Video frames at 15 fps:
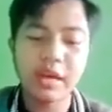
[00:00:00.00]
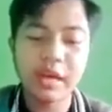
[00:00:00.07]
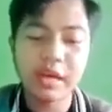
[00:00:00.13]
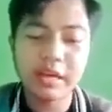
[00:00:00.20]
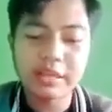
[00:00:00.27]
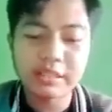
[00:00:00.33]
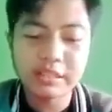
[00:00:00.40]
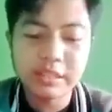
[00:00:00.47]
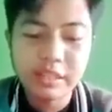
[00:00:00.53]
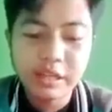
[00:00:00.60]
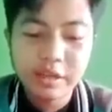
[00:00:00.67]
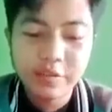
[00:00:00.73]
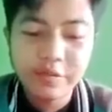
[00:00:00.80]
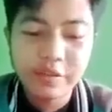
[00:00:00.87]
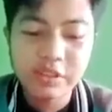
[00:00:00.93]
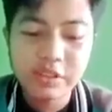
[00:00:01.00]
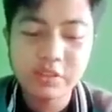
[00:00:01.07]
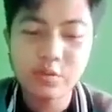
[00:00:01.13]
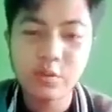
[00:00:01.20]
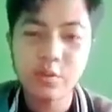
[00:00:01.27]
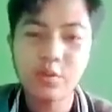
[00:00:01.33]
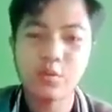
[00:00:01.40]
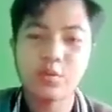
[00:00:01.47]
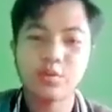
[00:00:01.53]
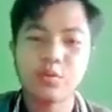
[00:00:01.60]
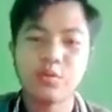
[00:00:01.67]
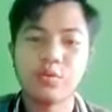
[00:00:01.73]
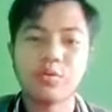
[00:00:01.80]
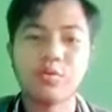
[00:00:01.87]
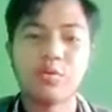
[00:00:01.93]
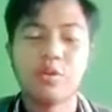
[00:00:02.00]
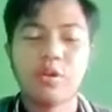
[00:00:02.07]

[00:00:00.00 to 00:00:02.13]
as fishbowl.